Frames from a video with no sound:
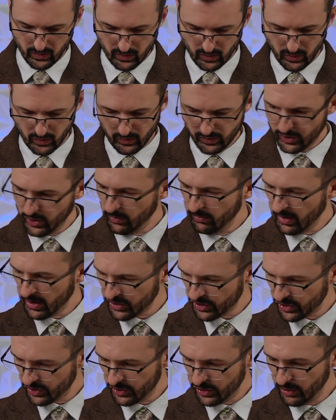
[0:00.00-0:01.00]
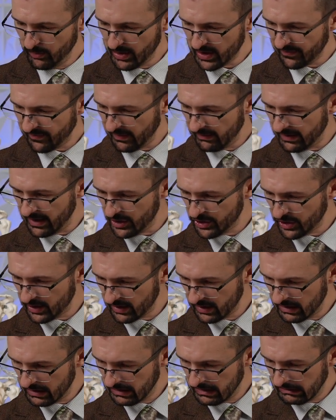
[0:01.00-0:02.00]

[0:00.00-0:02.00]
Ooh, too much foundation.